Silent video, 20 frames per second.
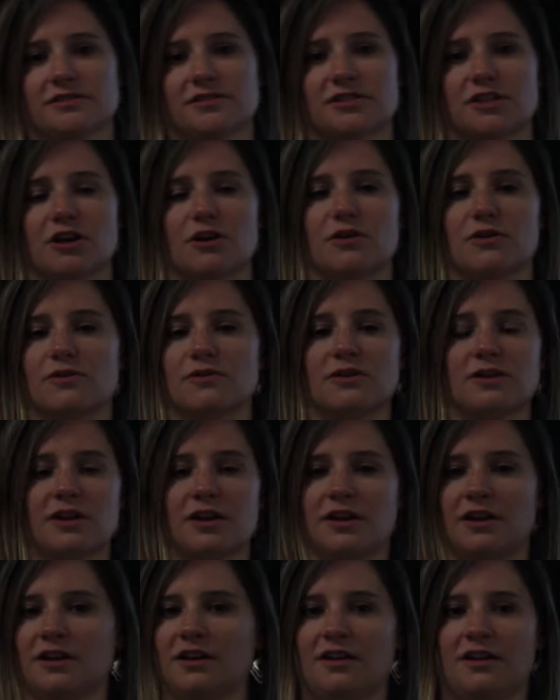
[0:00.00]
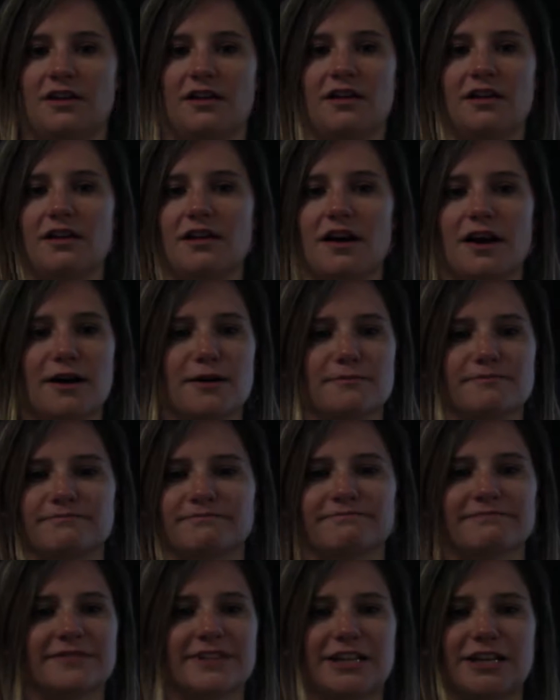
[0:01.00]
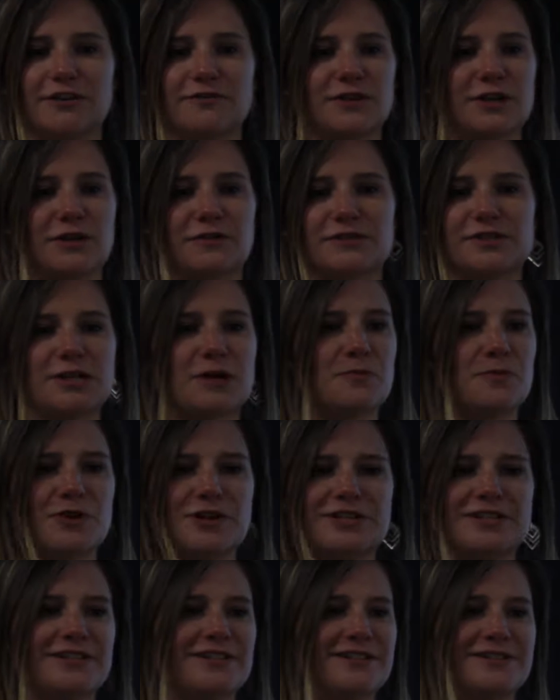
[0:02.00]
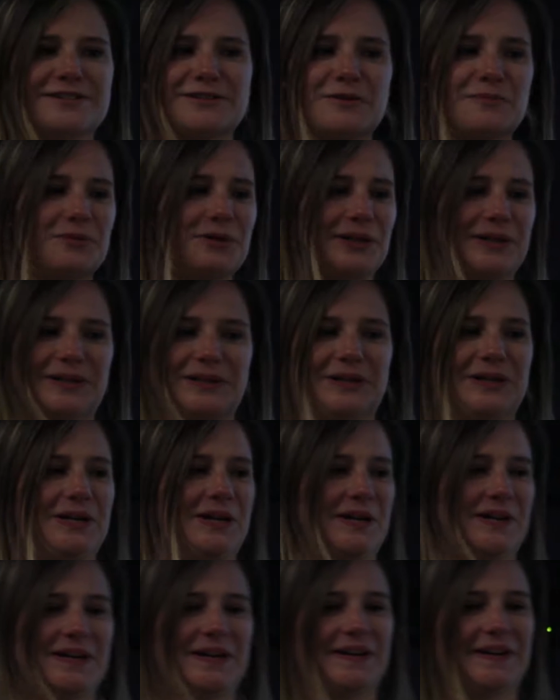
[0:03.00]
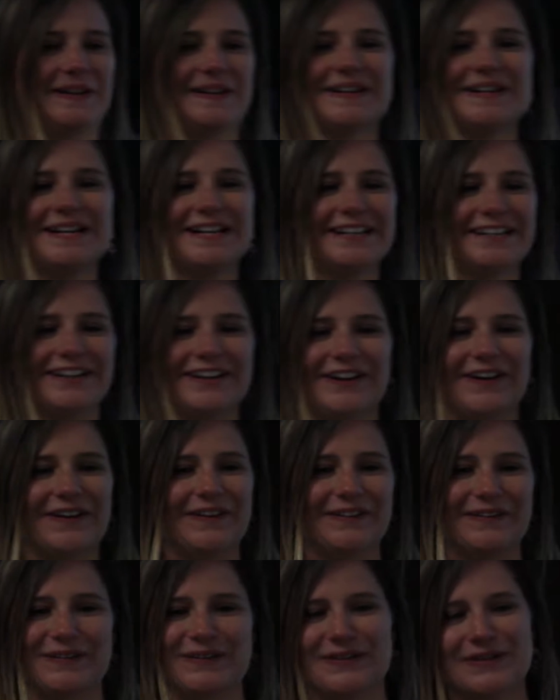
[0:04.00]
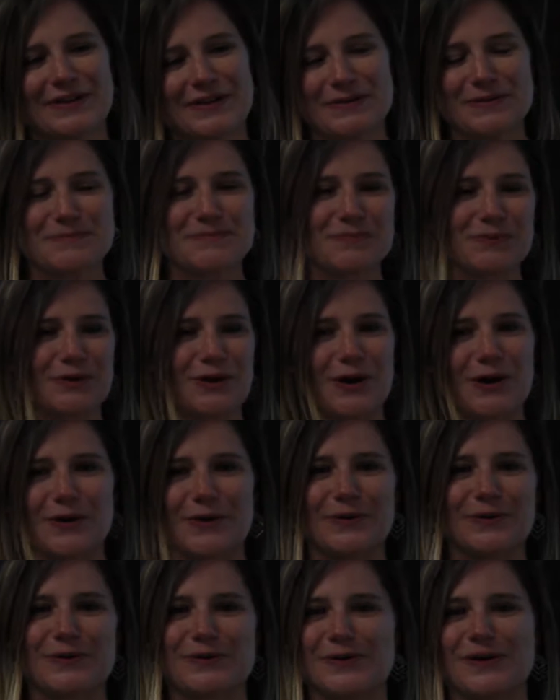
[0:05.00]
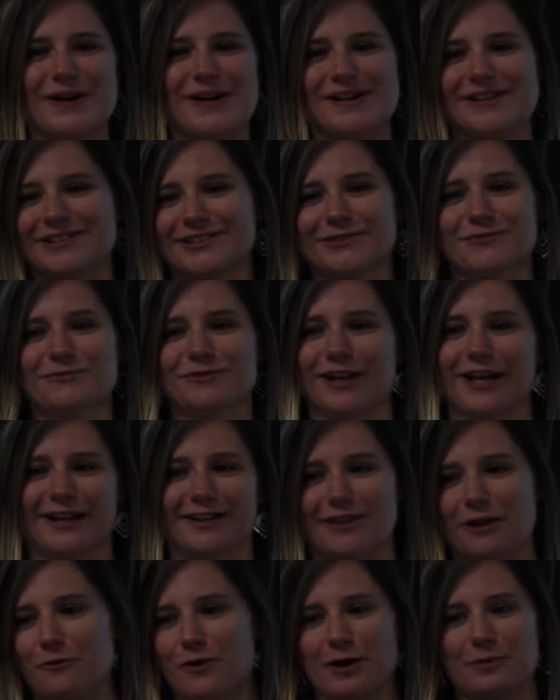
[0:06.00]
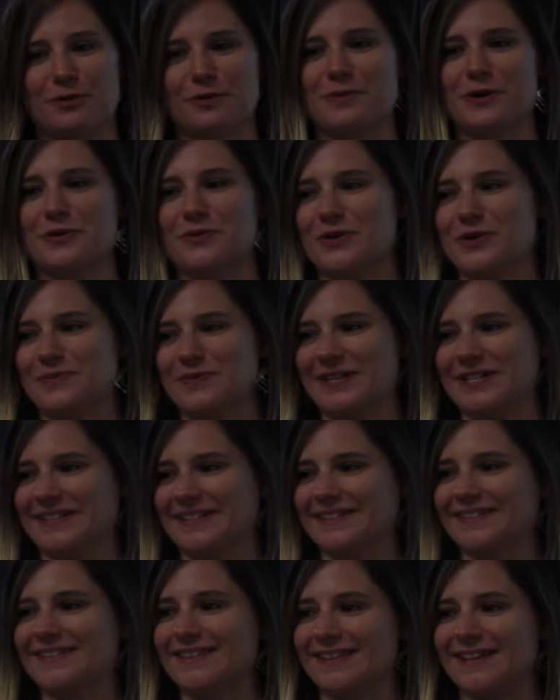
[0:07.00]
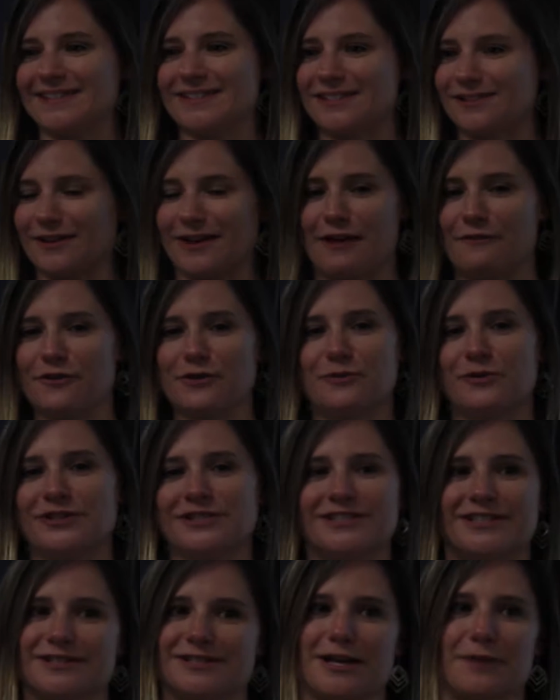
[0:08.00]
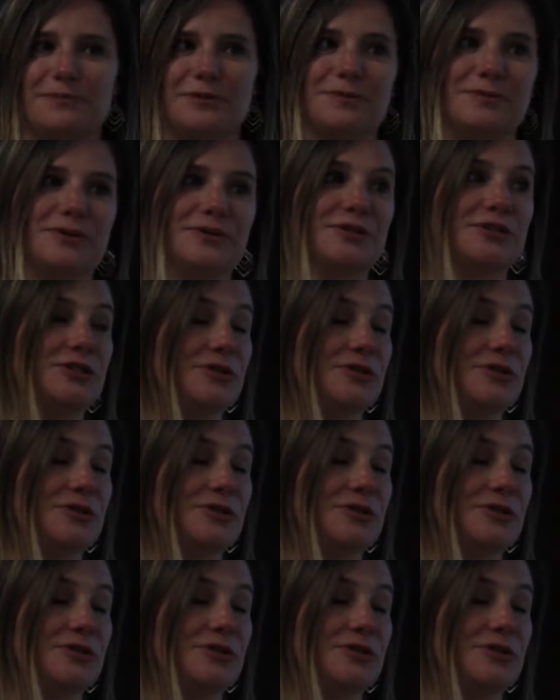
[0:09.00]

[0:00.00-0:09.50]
So even if someone is completely, like they want to promote women, everyone's susceptible